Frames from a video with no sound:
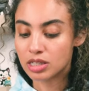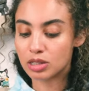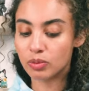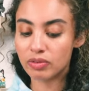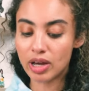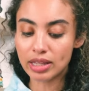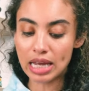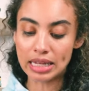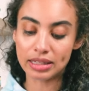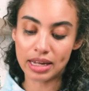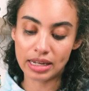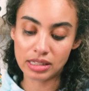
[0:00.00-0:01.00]
So we've got
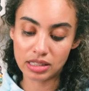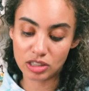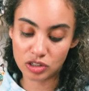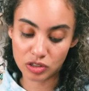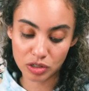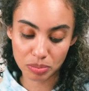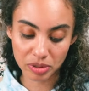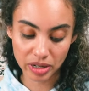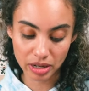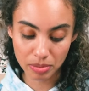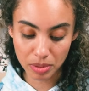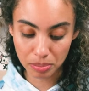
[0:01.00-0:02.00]
that nice, just
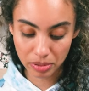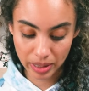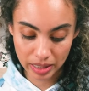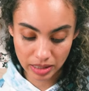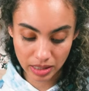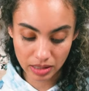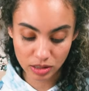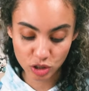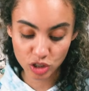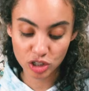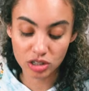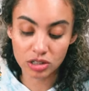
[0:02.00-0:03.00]
Supreme branding and the
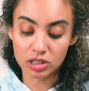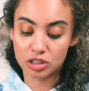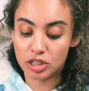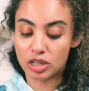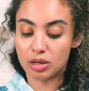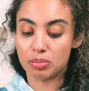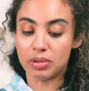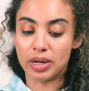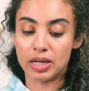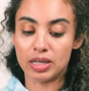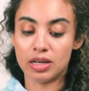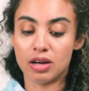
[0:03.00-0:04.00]
Yashica
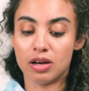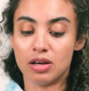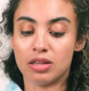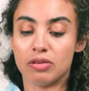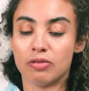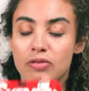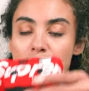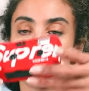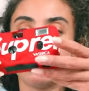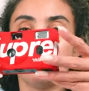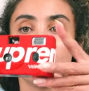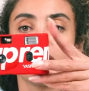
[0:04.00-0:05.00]
branding on the
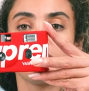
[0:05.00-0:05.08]
front.